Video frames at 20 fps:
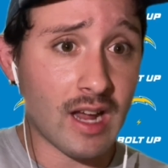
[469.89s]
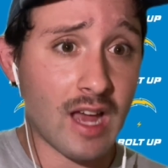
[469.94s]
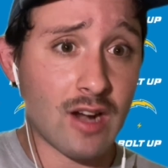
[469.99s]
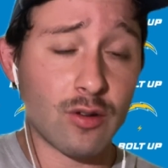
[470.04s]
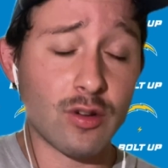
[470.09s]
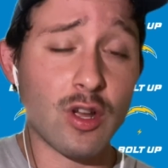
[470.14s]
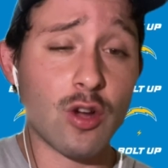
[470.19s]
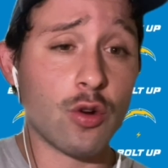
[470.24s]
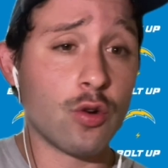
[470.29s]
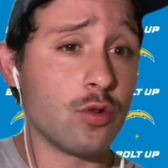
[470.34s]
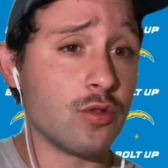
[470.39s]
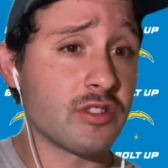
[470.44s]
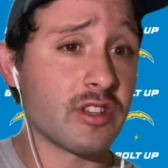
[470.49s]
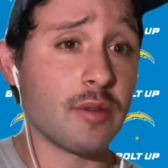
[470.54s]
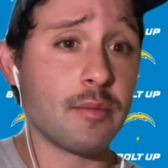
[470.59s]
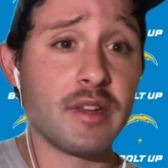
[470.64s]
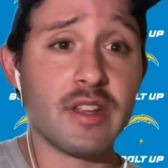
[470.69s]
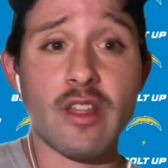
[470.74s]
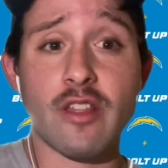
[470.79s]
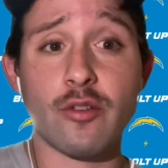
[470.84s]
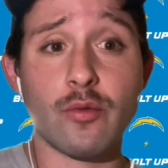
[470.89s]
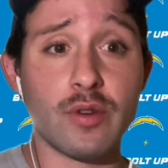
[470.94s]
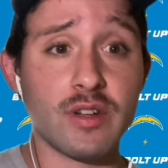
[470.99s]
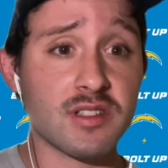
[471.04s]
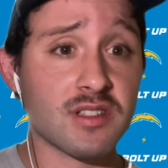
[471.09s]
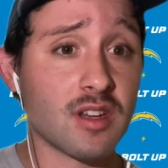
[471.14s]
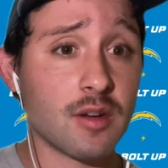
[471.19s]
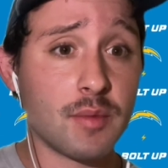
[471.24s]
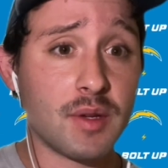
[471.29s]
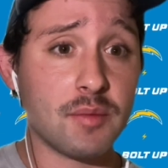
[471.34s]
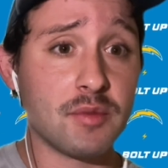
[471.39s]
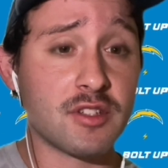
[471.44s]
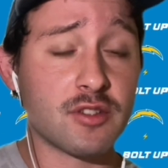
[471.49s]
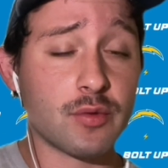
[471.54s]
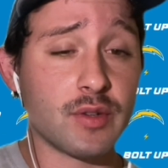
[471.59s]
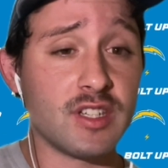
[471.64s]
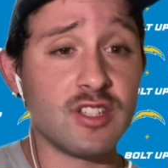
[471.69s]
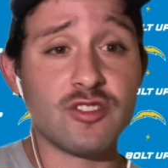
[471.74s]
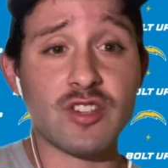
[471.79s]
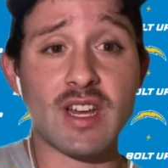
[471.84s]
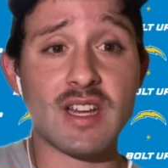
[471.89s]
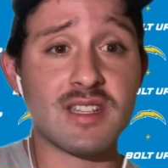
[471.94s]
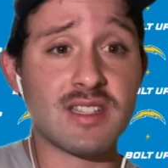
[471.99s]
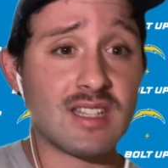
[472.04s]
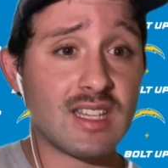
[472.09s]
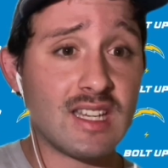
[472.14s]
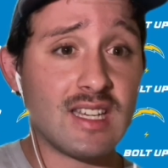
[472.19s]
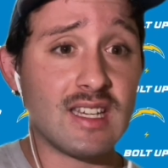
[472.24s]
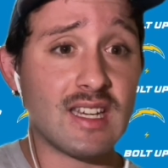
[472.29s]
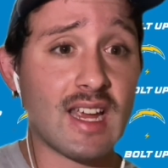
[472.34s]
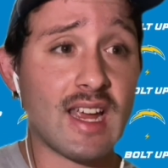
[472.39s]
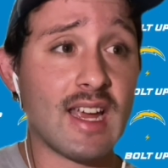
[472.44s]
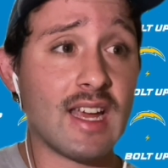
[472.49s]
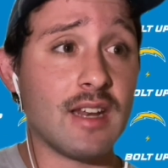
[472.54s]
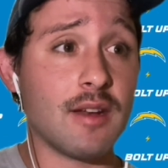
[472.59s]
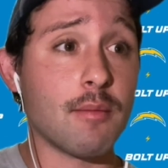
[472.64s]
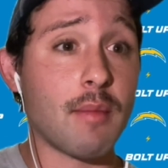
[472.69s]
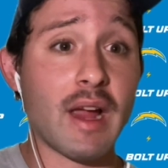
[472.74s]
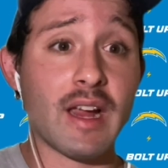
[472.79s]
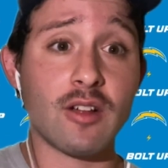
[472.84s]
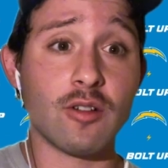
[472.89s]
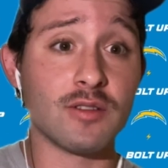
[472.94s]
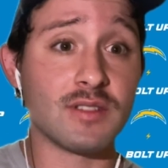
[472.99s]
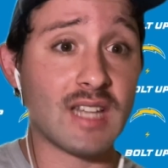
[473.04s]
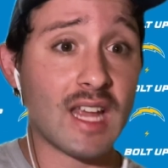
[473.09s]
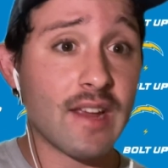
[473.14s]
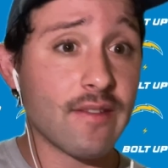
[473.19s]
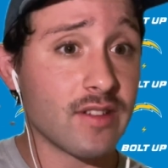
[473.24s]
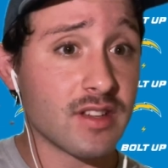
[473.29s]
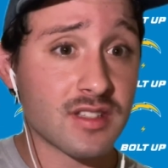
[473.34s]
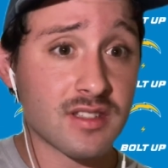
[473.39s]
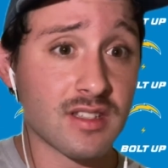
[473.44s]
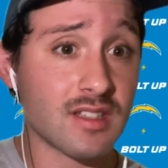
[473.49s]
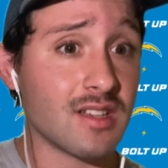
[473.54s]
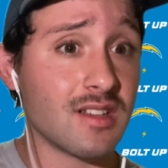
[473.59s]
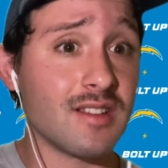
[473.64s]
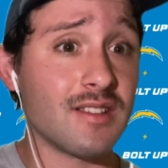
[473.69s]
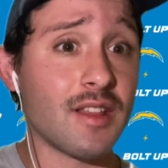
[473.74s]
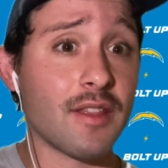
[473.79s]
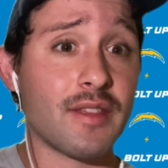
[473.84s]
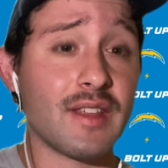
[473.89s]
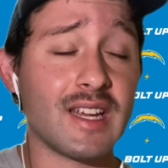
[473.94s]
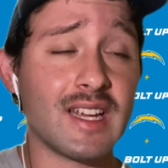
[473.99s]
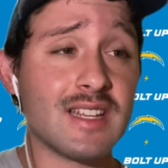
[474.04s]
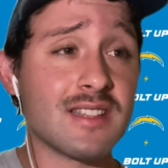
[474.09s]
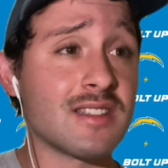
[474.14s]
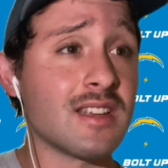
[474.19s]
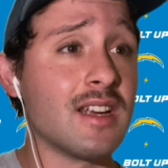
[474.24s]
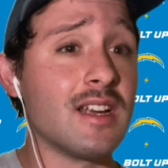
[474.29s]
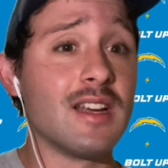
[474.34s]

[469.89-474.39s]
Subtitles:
I don't know who's going to be the other one. It's going to be between JC and Michael Davis. The thing is,